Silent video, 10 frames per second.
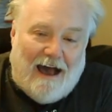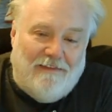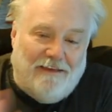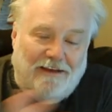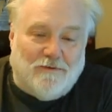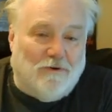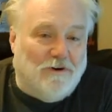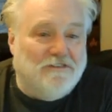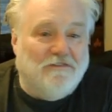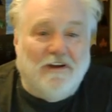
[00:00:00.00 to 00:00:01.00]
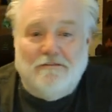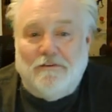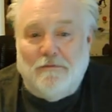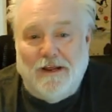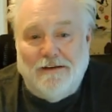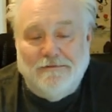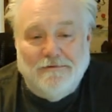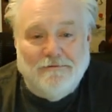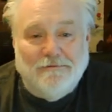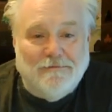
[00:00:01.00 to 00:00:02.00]
These words fit for me.
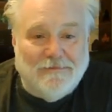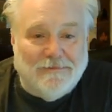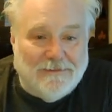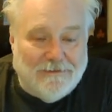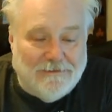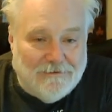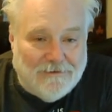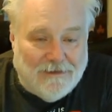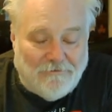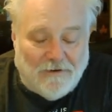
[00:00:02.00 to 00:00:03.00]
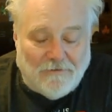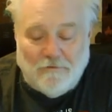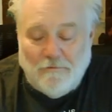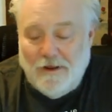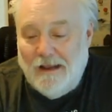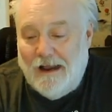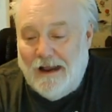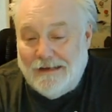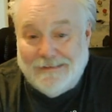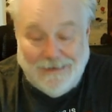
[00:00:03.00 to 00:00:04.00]
They fit for me
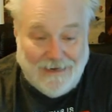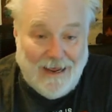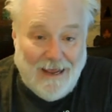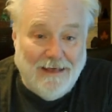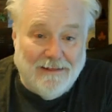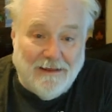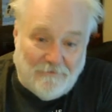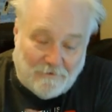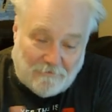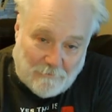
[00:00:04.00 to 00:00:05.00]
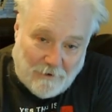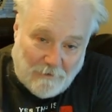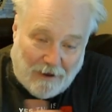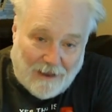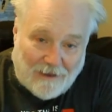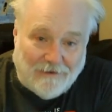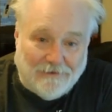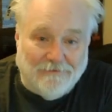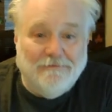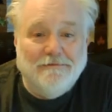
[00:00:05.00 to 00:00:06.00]
uh, today. They fit for me back
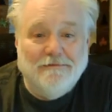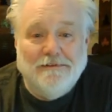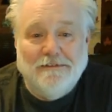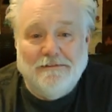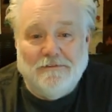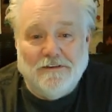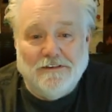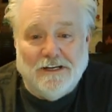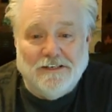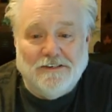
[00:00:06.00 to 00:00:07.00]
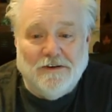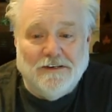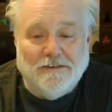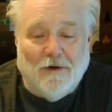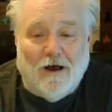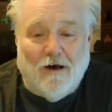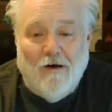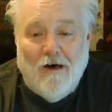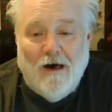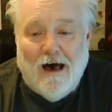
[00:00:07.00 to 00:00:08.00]
in the first century as well.
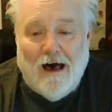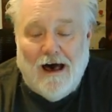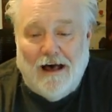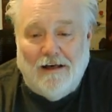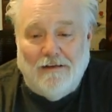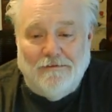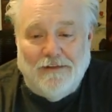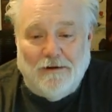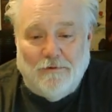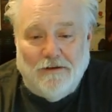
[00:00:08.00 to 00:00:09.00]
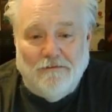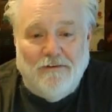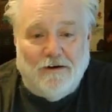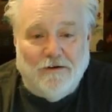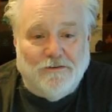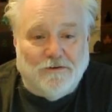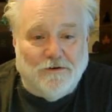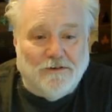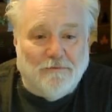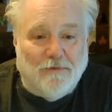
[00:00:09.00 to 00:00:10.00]
Uh, they ring very
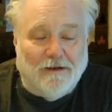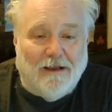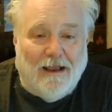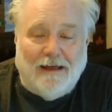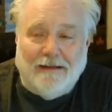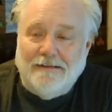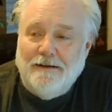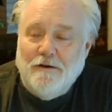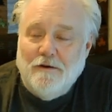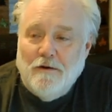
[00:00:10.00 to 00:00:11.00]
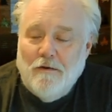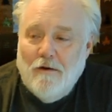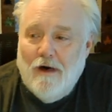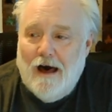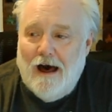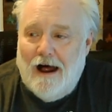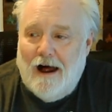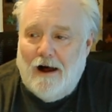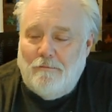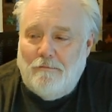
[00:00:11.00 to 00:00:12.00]
true to me. And
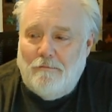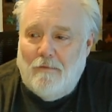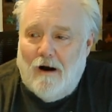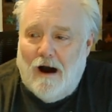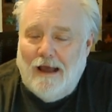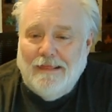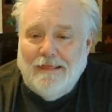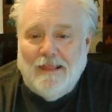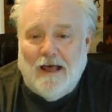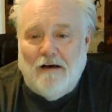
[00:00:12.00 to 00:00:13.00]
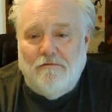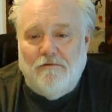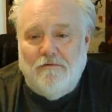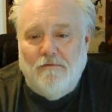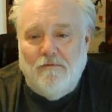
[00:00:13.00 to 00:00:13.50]
um, I love